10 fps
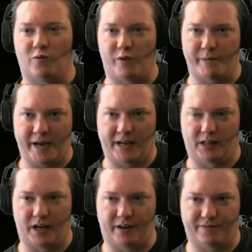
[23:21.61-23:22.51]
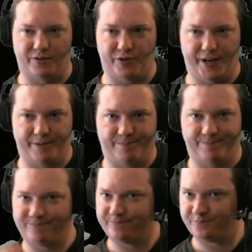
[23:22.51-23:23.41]
We make a lot of nuyen.
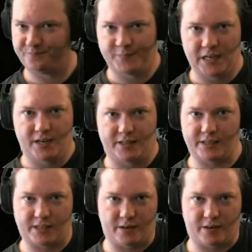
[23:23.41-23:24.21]
That's